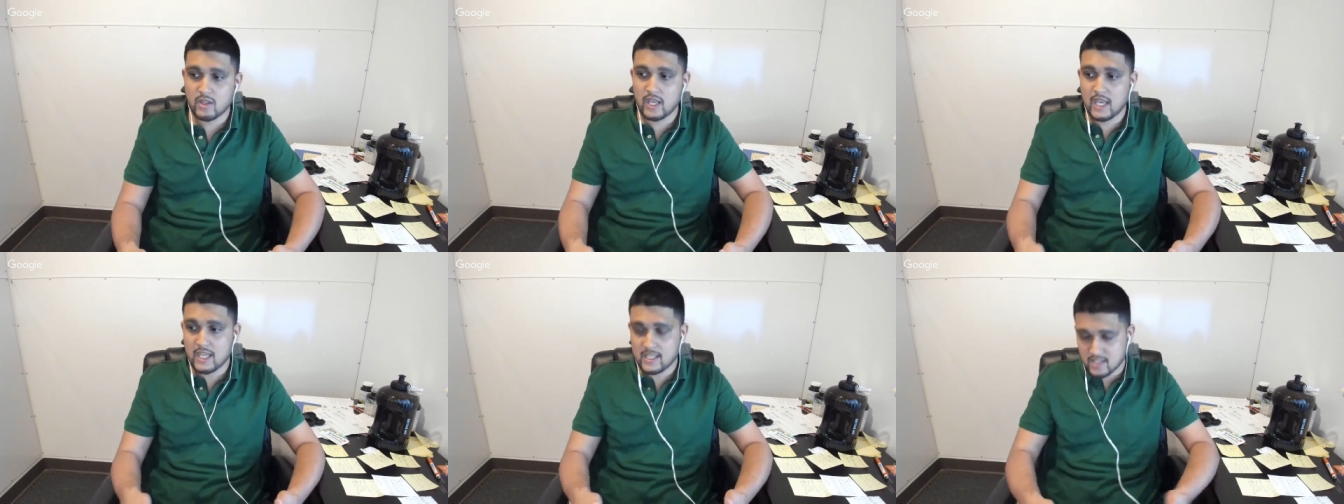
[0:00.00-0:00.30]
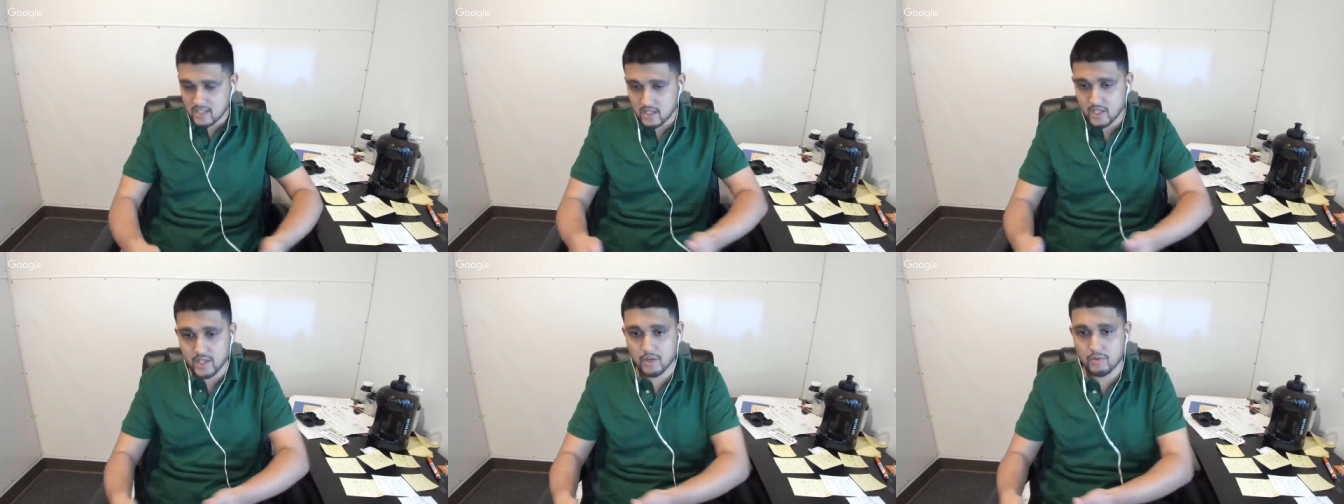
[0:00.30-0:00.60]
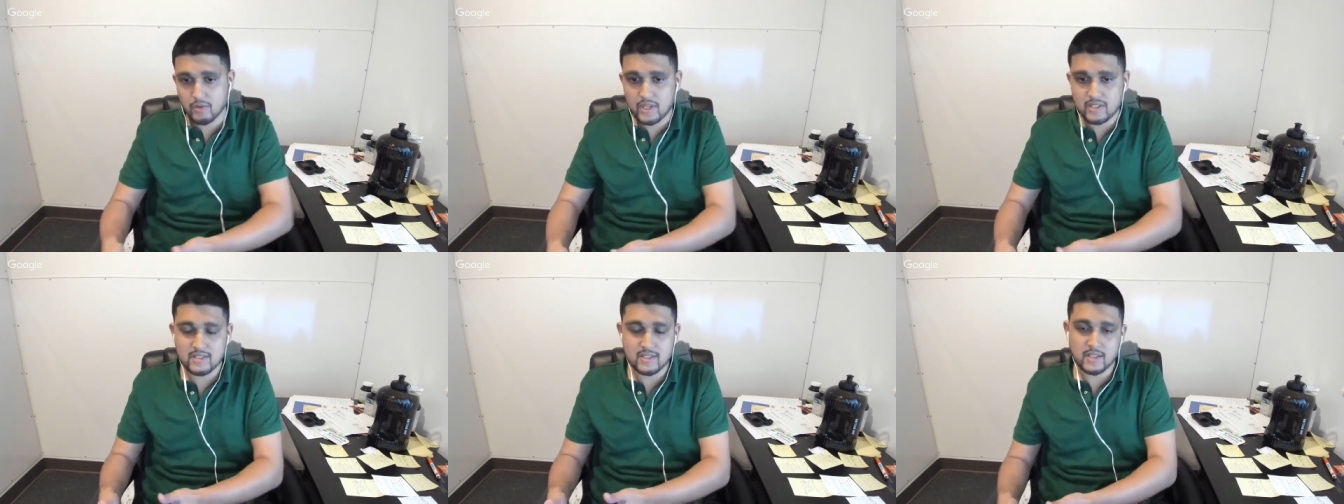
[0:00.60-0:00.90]
it's going to
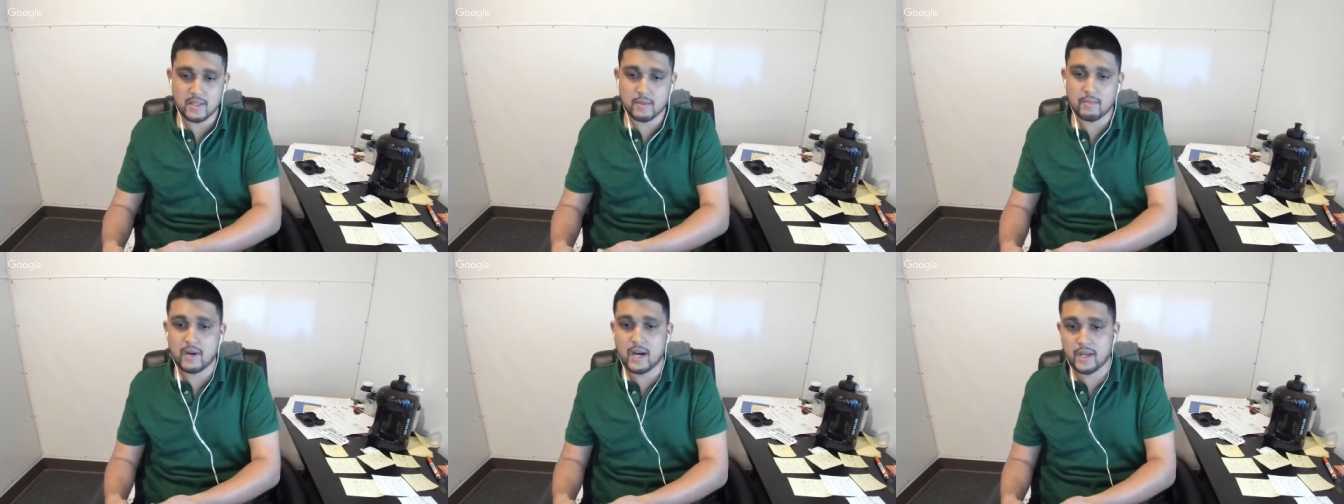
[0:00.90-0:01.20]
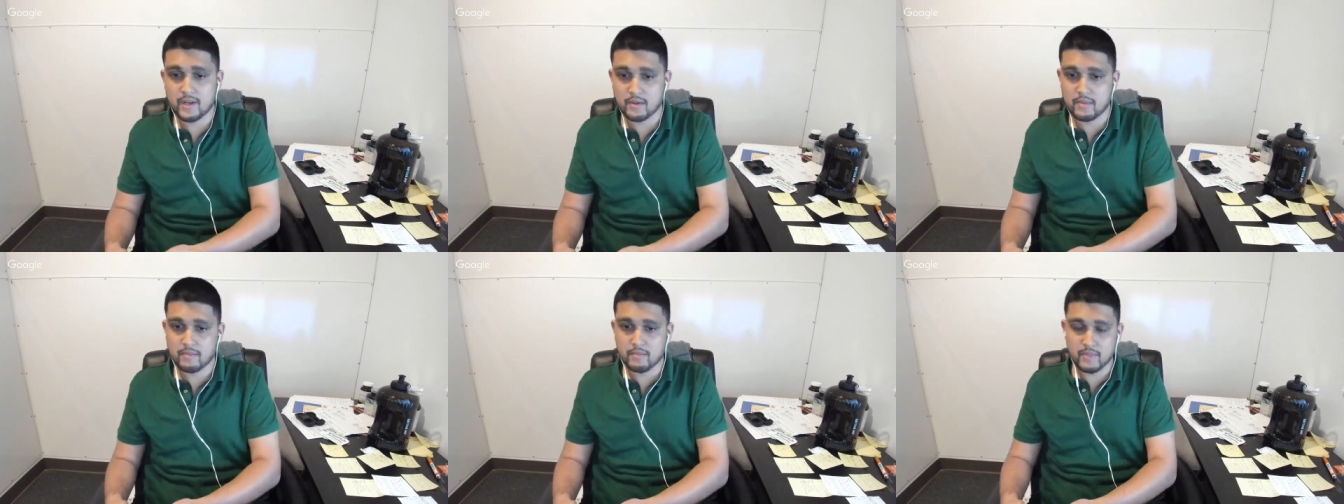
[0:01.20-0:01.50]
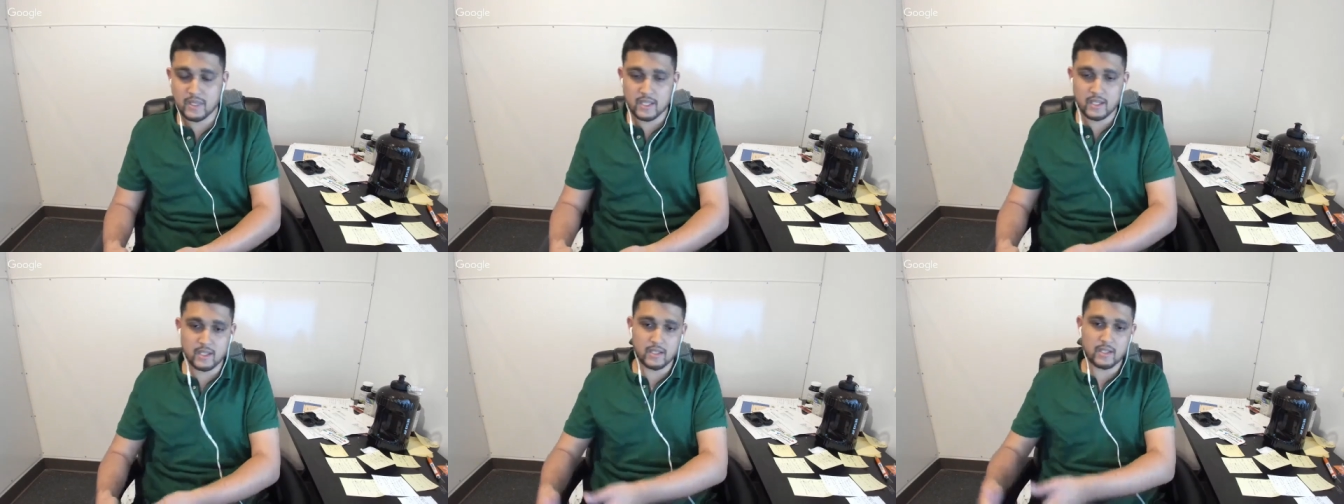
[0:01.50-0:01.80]
race to the bottom,
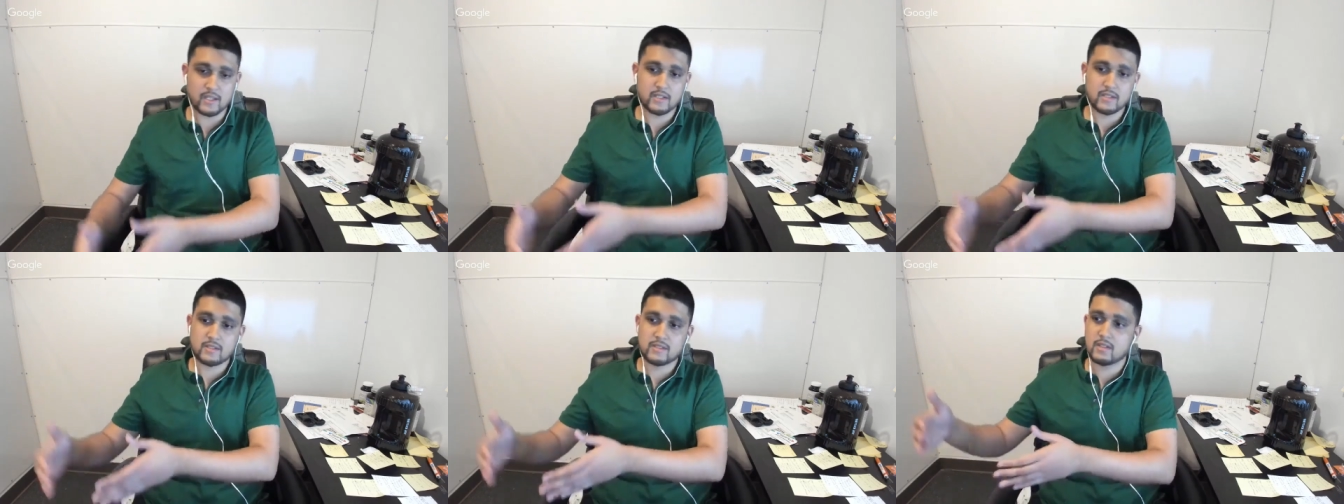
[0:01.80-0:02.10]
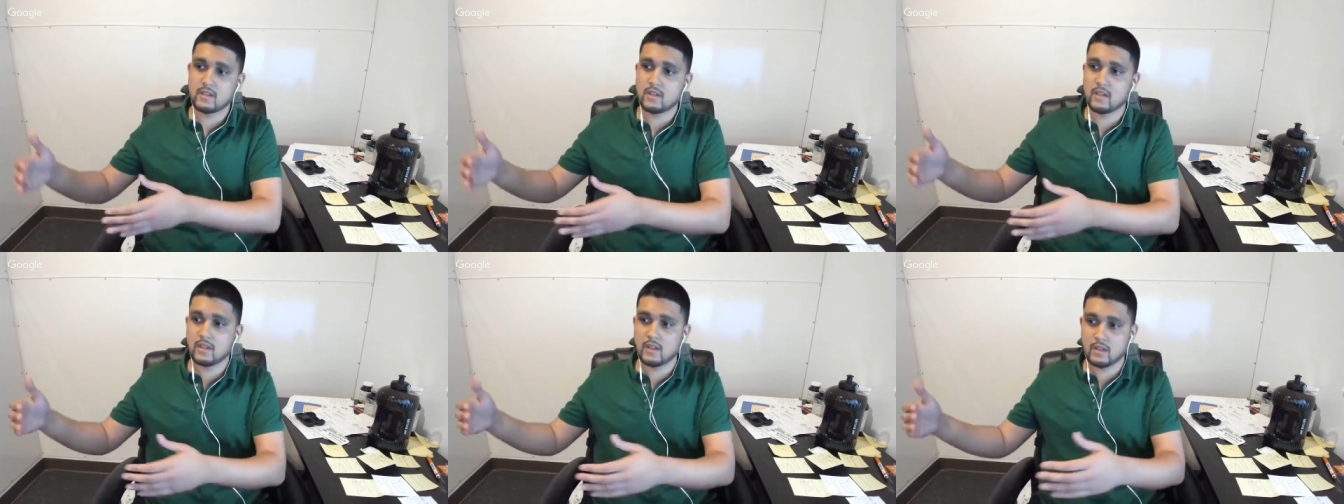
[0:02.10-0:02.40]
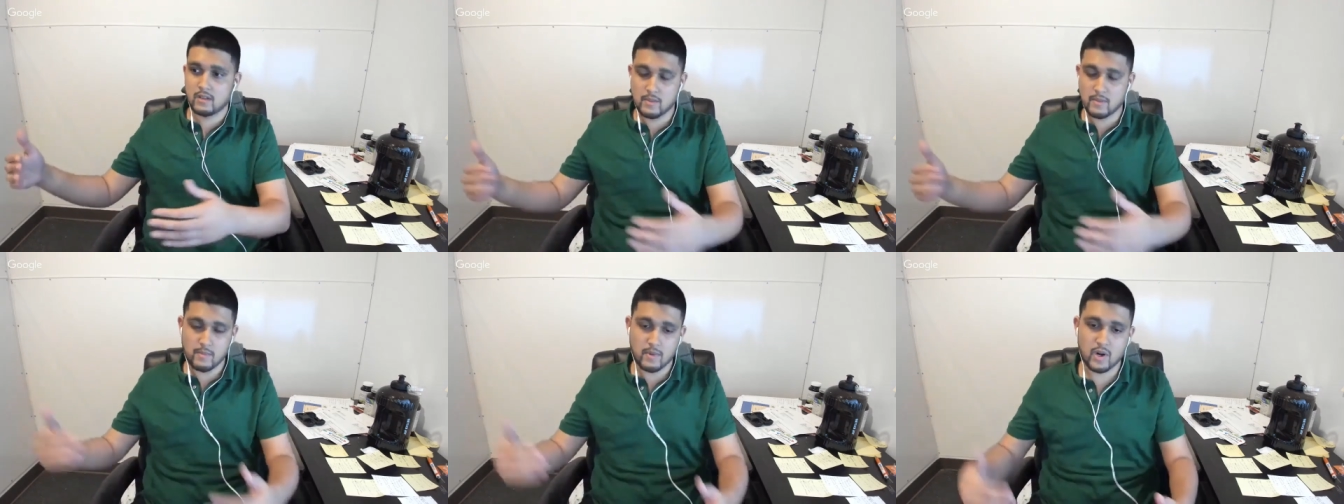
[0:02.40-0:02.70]
because
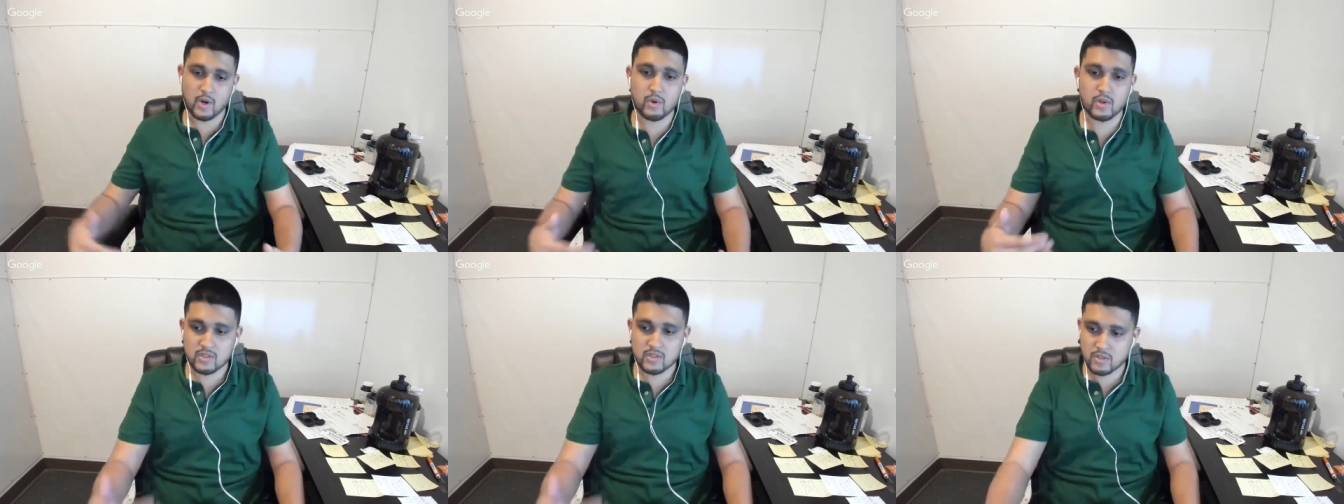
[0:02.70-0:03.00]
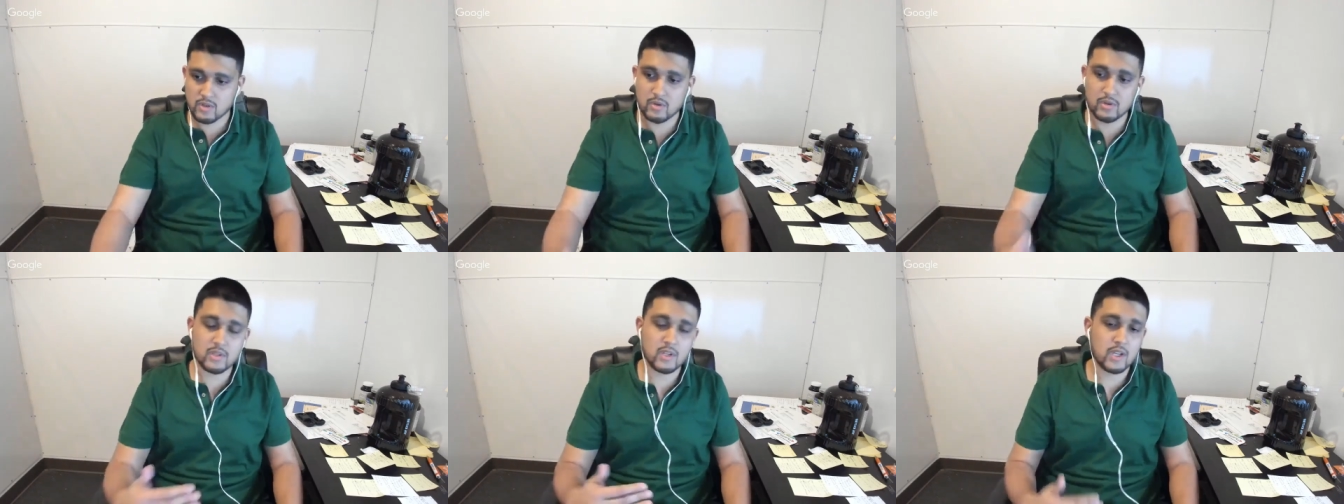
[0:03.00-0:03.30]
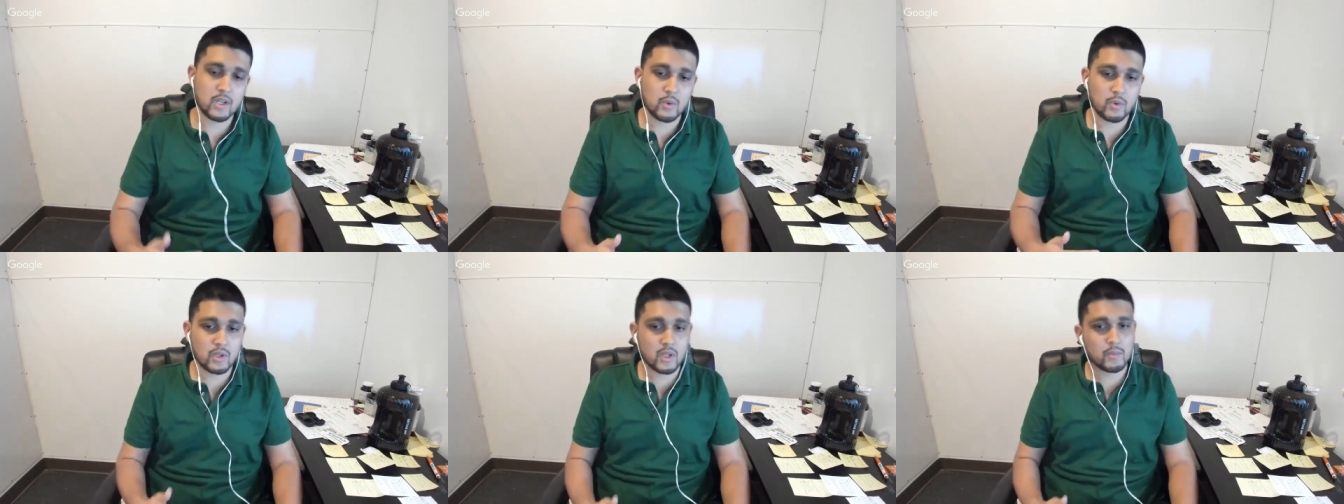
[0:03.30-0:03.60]
the markets go to
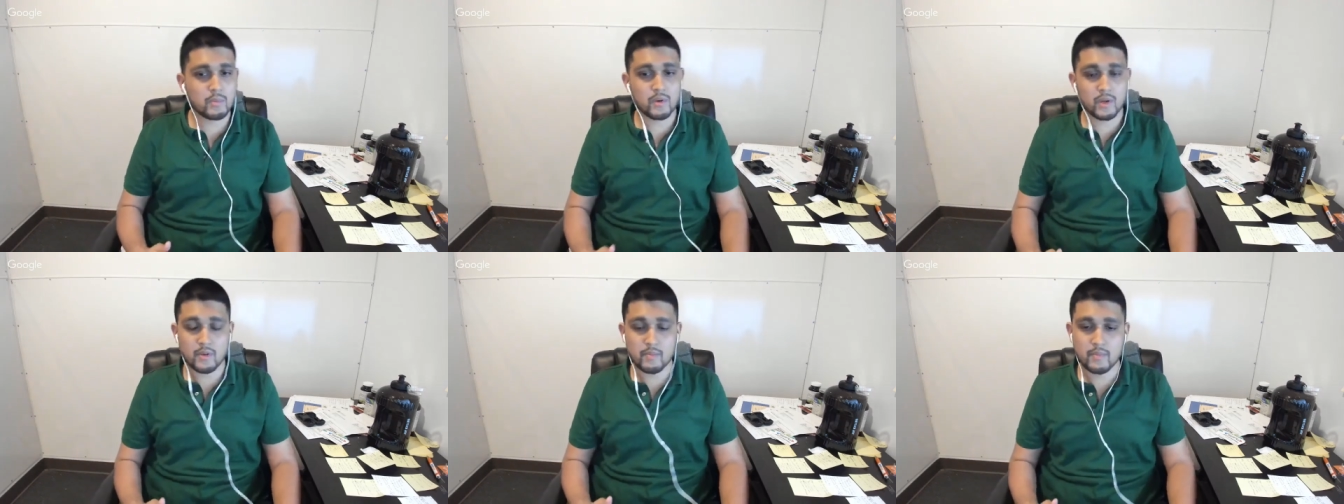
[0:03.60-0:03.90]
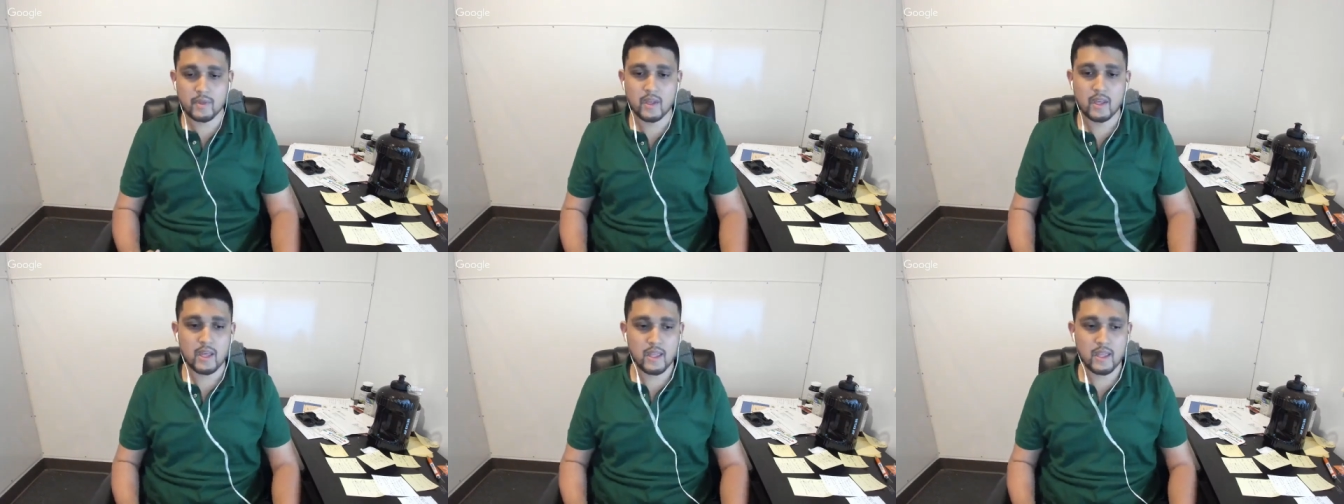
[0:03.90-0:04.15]
equilibrium.